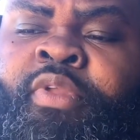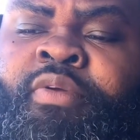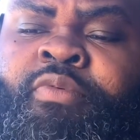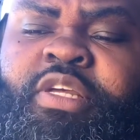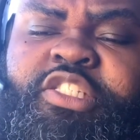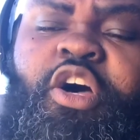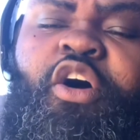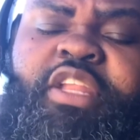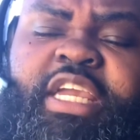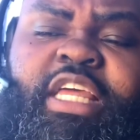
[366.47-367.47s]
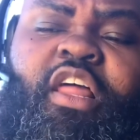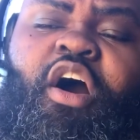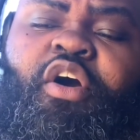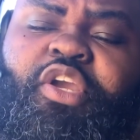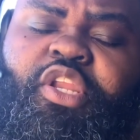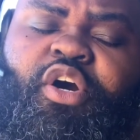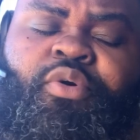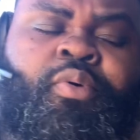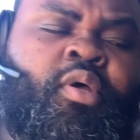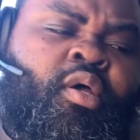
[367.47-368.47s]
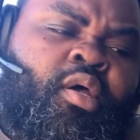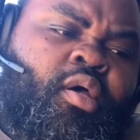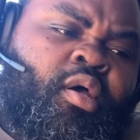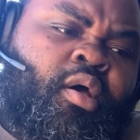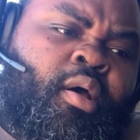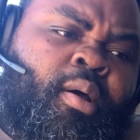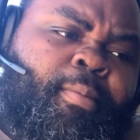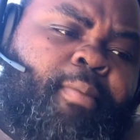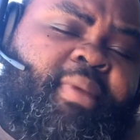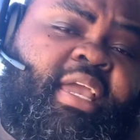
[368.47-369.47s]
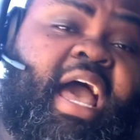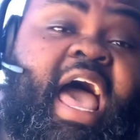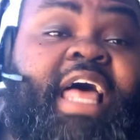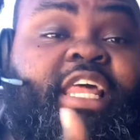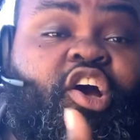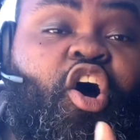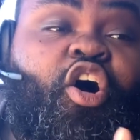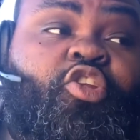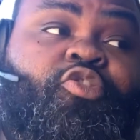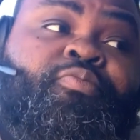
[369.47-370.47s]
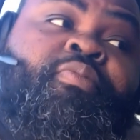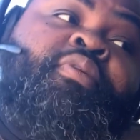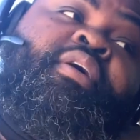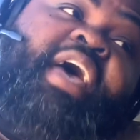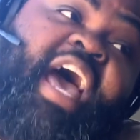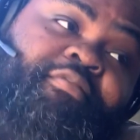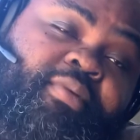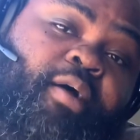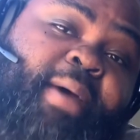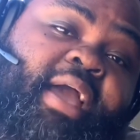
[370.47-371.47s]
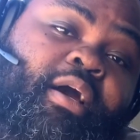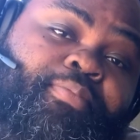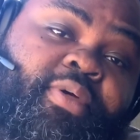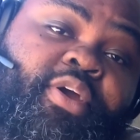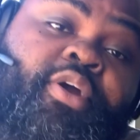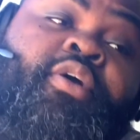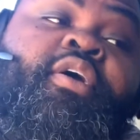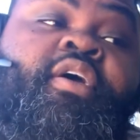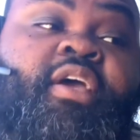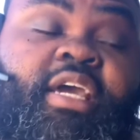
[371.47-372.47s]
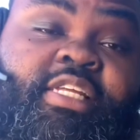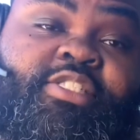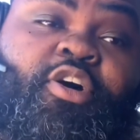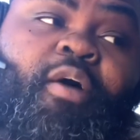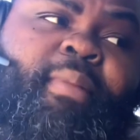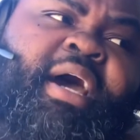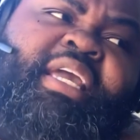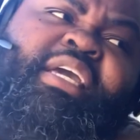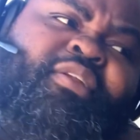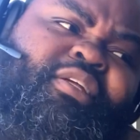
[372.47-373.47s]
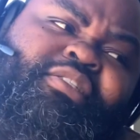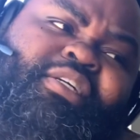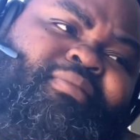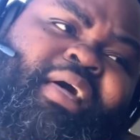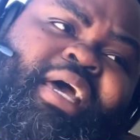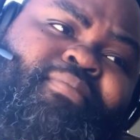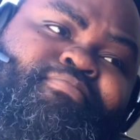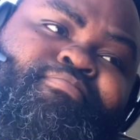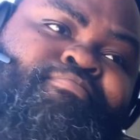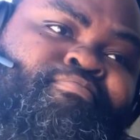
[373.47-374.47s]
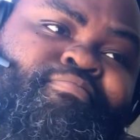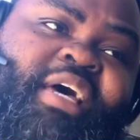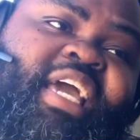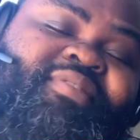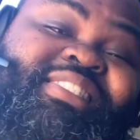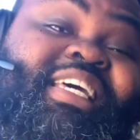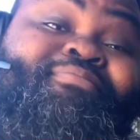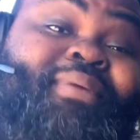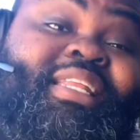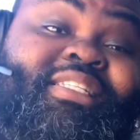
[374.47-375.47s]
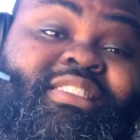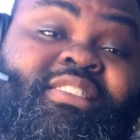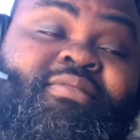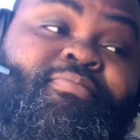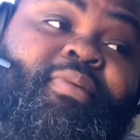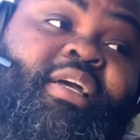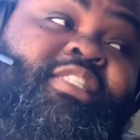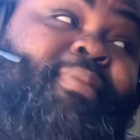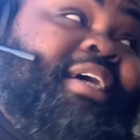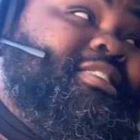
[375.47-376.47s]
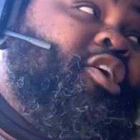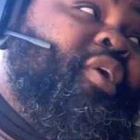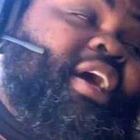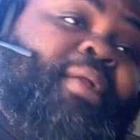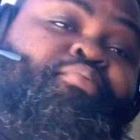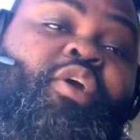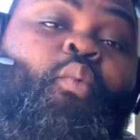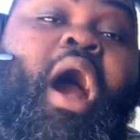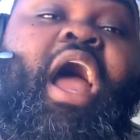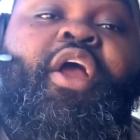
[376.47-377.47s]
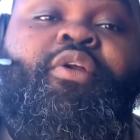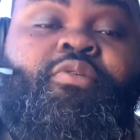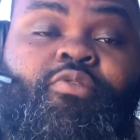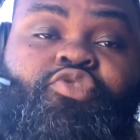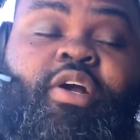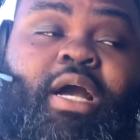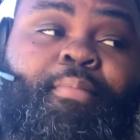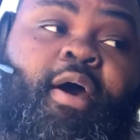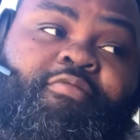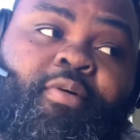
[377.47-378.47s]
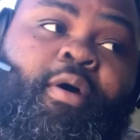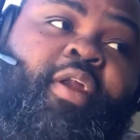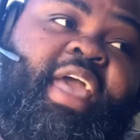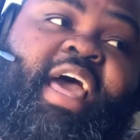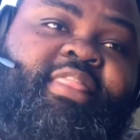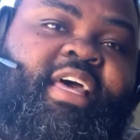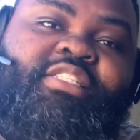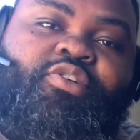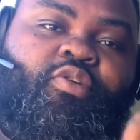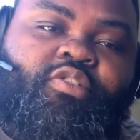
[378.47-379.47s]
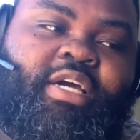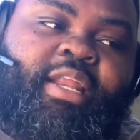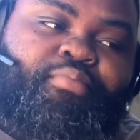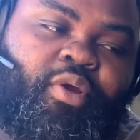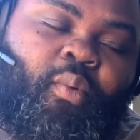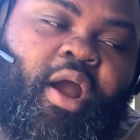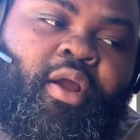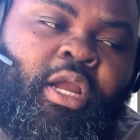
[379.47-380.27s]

Installing the elog, you know. But me, I had to call him, have him come back up there and install mine. He only took like not even 10 minutes because mine is already kind of pre-wired. The truck I bought it from already had that, so it was kind of pre-wired.